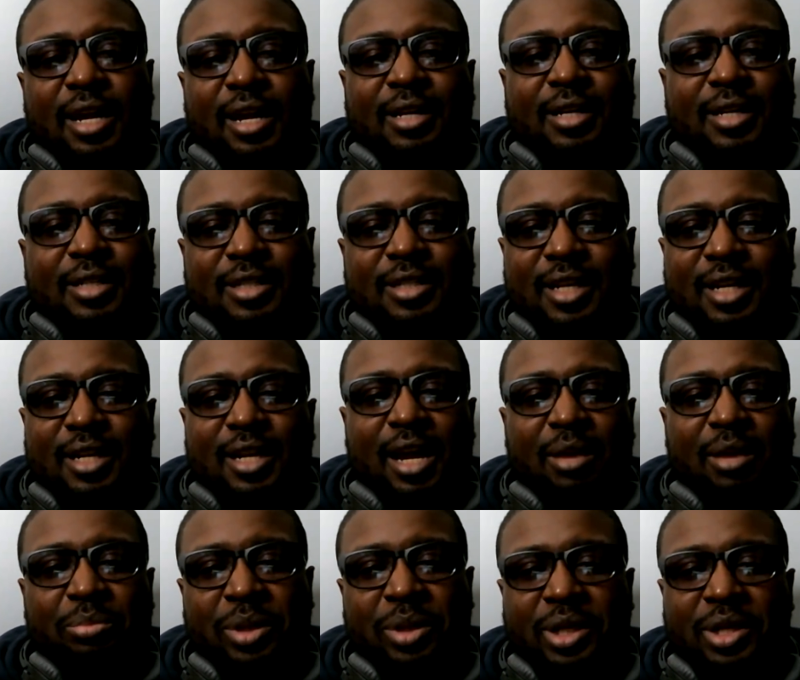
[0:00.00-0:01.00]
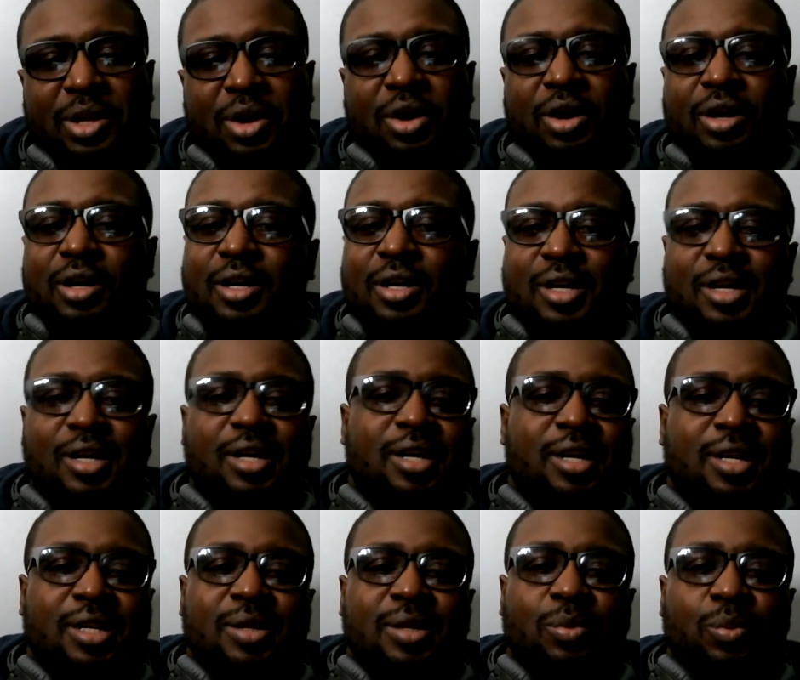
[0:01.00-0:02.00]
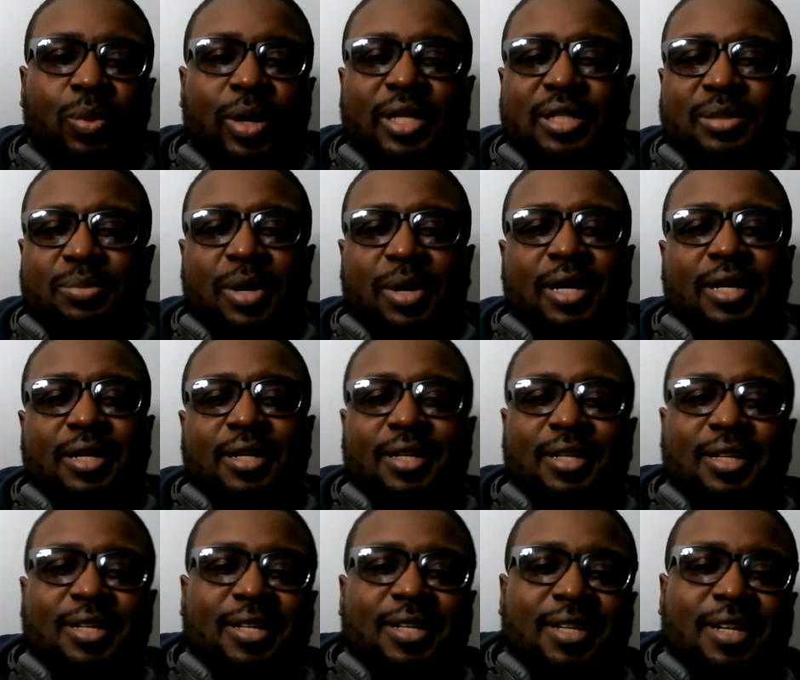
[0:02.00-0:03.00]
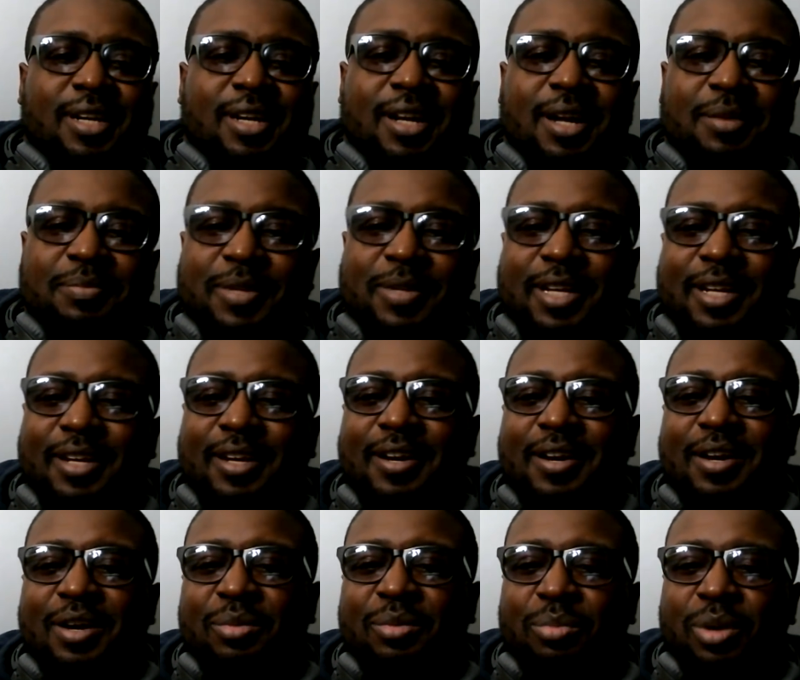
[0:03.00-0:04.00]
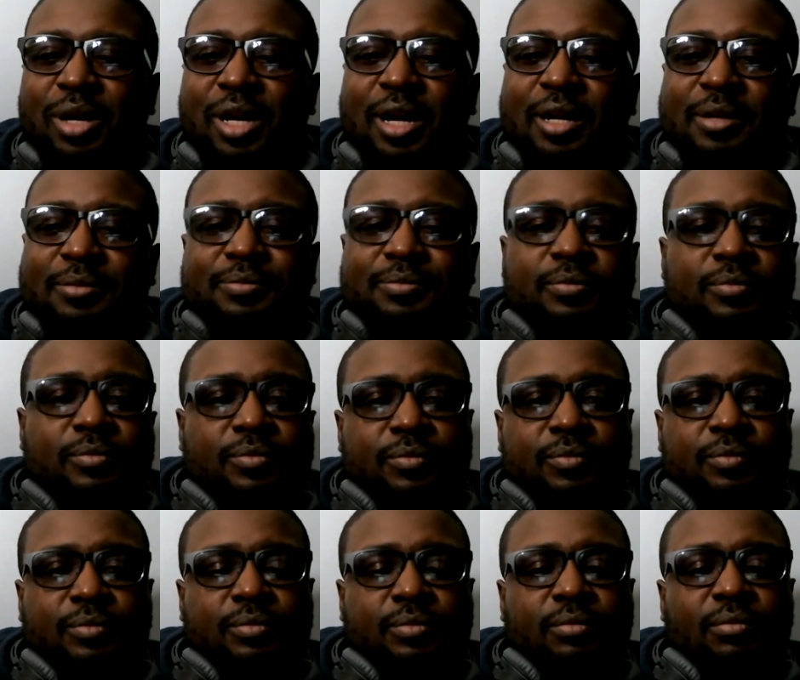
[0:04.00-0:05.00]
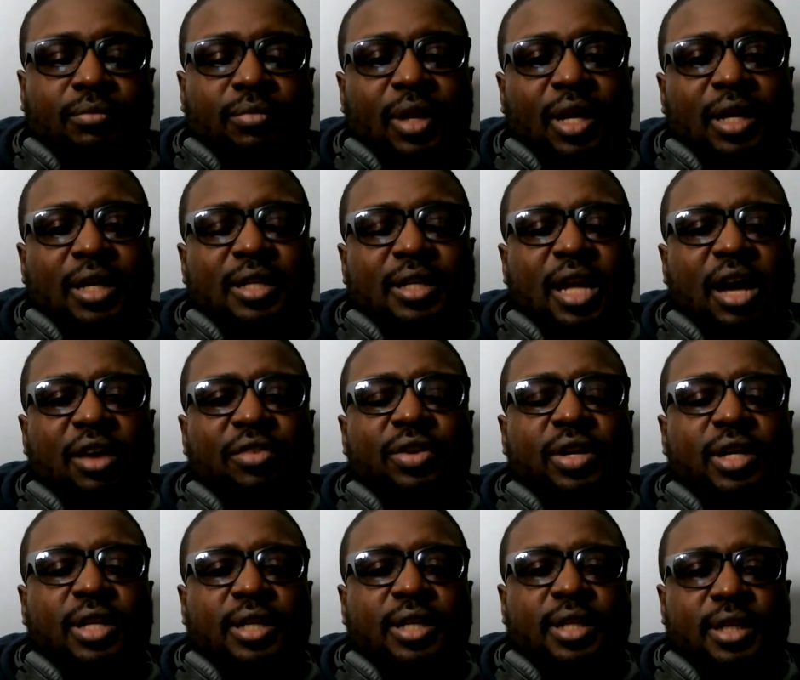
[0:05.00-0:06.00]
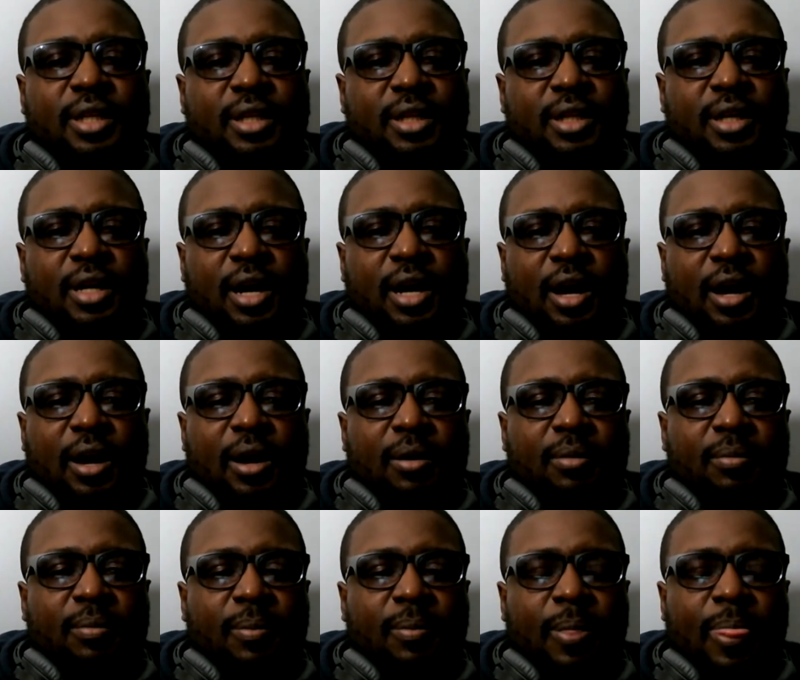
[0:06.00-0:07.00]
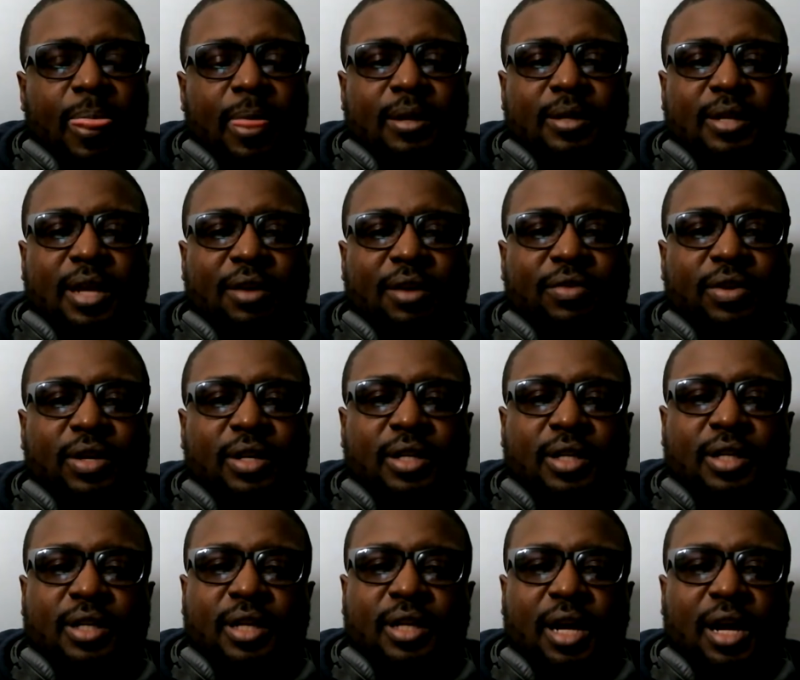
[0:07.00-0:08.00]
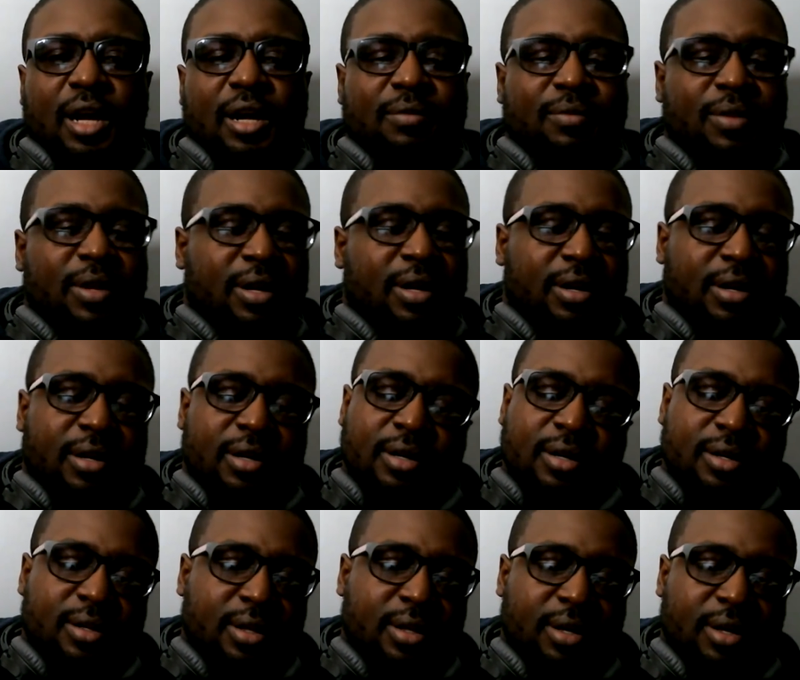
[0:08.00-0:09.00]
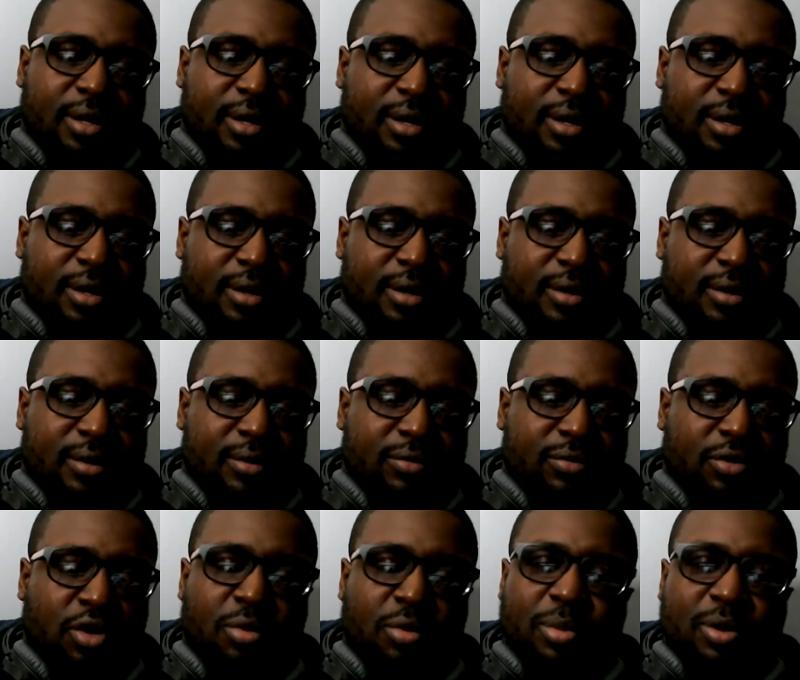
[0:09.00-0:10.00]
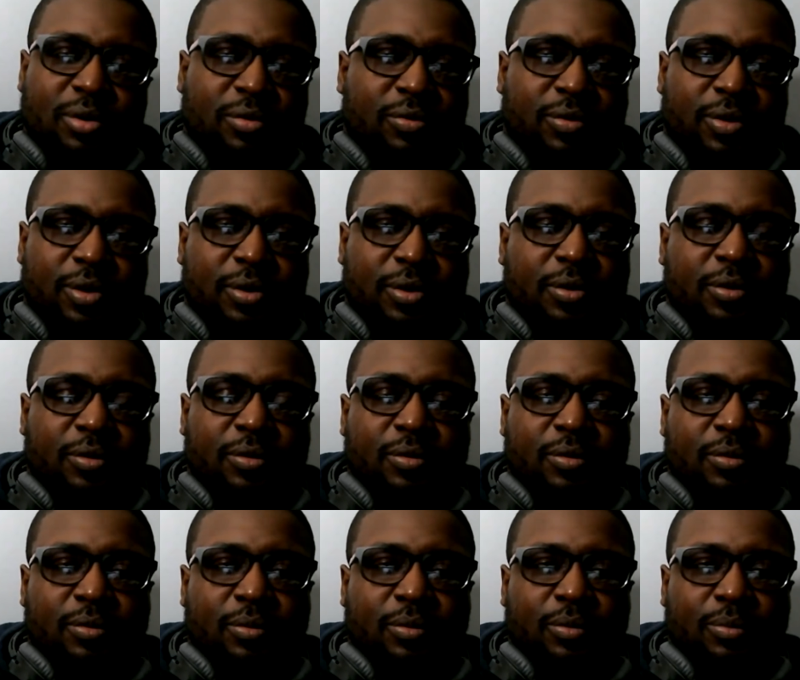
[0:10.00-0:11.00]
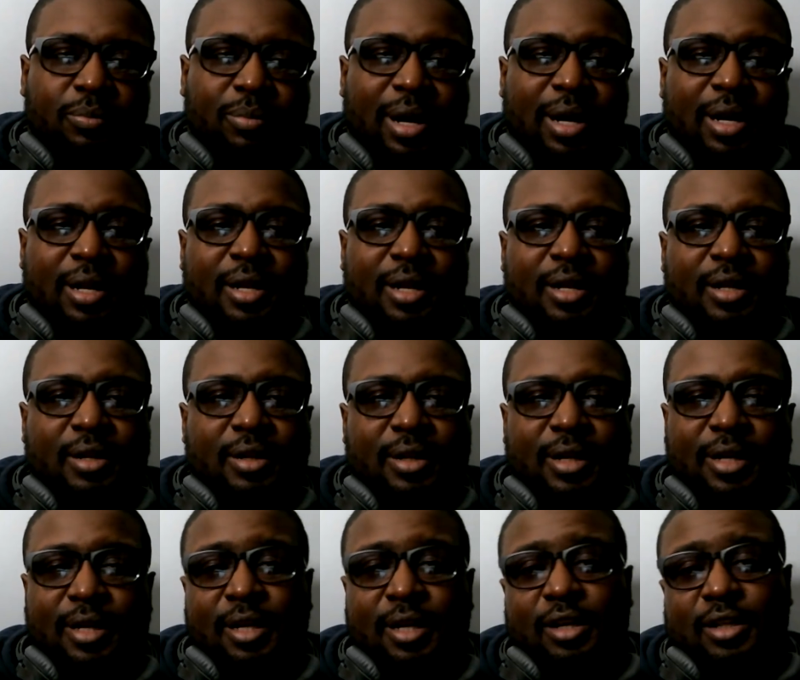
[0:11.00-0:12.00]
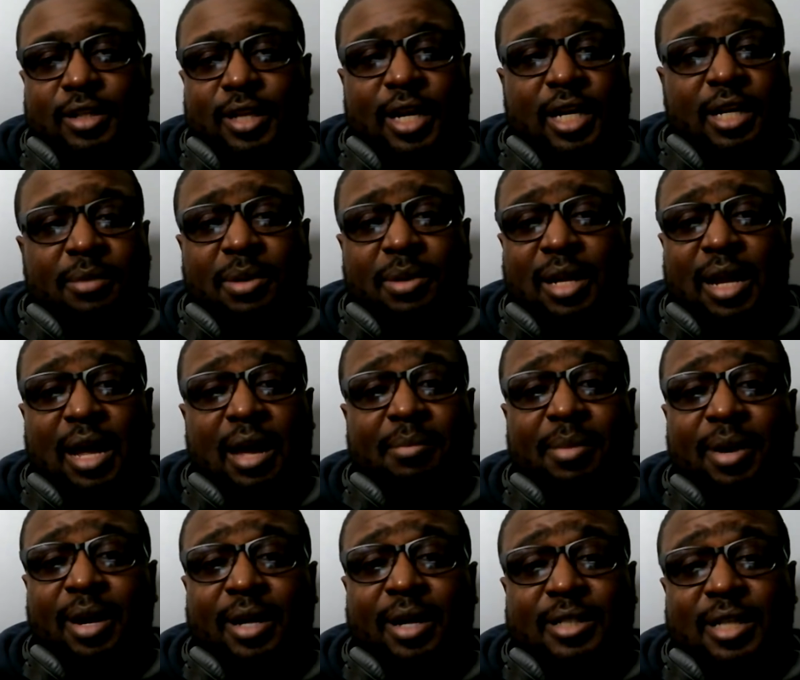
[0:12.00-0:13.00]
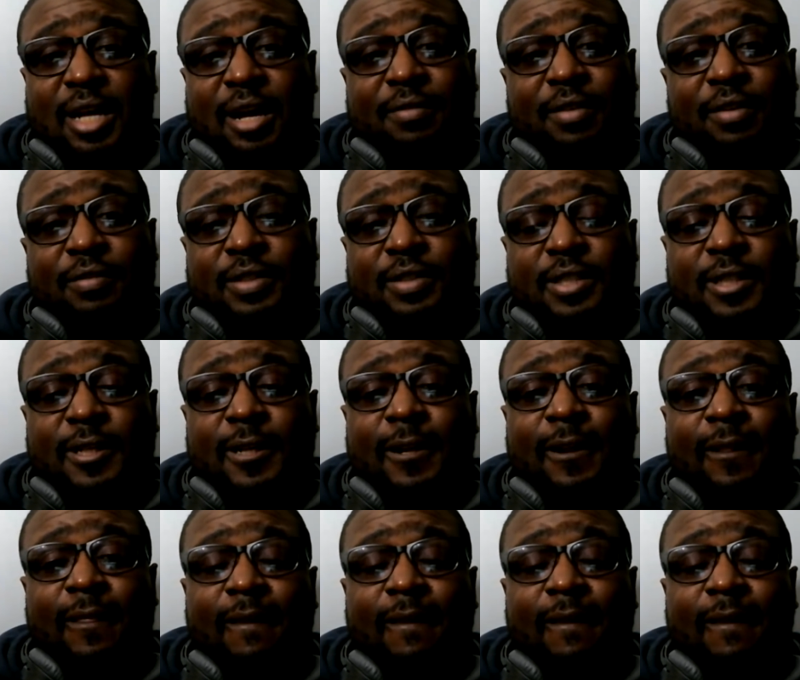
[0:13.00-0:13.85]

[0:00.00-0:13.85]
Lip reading: He needs to get like beat dog, hit them weights, man. Get up there. But definitely, uh, definitely, they're roaming the field better than any tandem of linebackers I've ever seen.